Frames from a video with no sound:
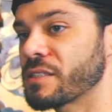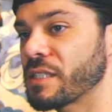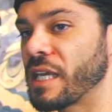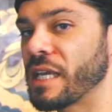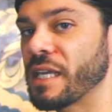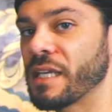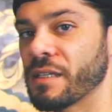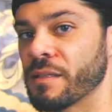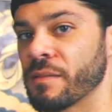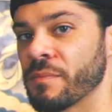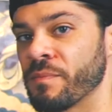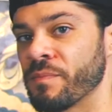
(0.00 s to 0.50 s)

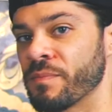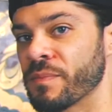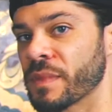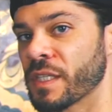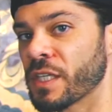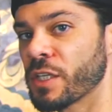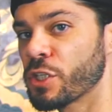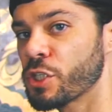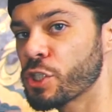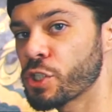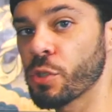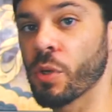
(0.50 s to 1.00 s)
like
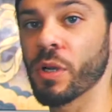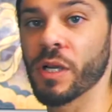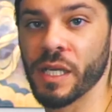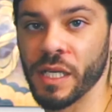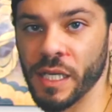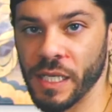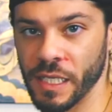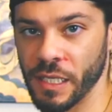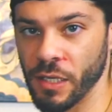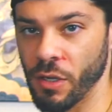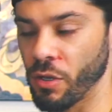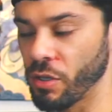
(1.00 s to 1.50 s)

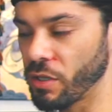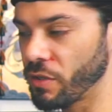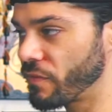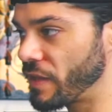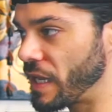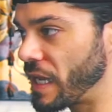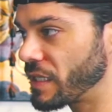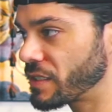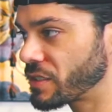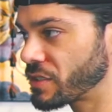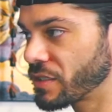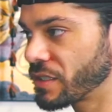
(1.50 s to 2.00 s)
shortcutting all of
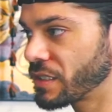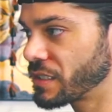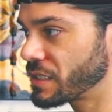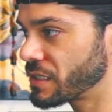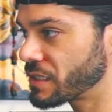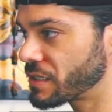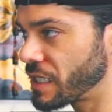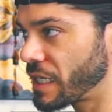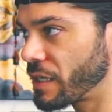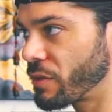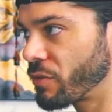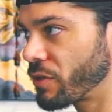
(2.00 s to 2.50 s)
that. So this
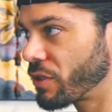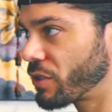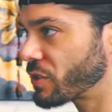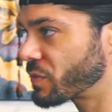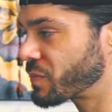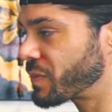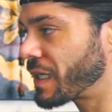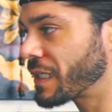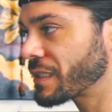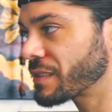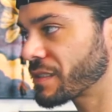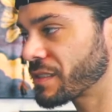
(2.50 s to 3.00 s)
is like one of those
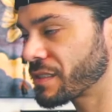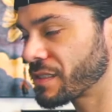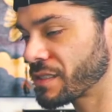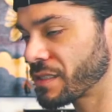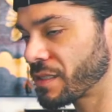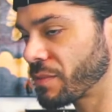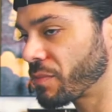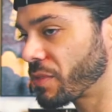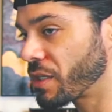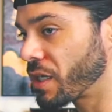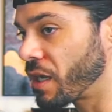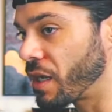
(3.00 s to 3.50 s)
processes
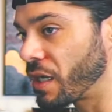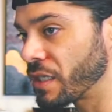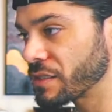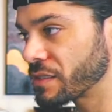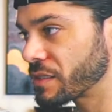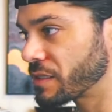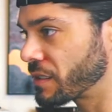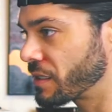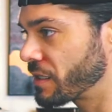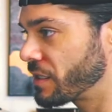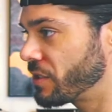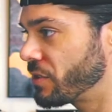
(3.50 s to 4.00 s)
I'm
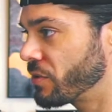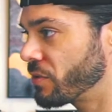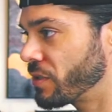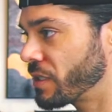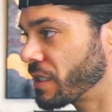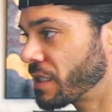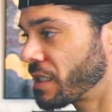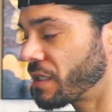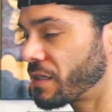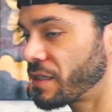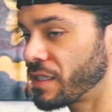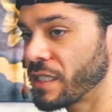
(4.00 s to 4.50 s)
constantly doing,
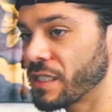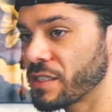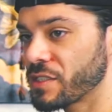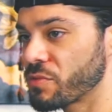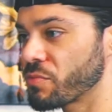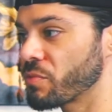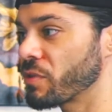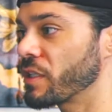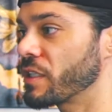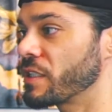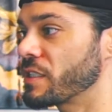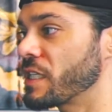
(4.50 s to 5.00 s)
and I think it's a
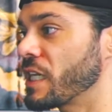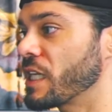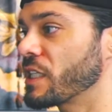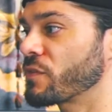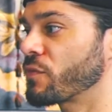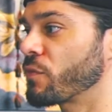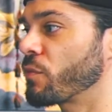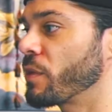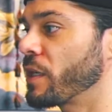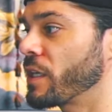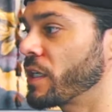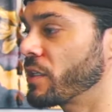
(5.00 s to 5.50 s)
really
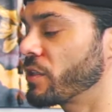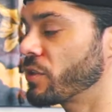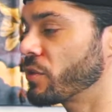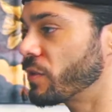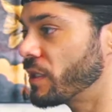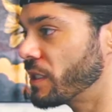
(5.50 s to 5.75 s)
tasteful way to do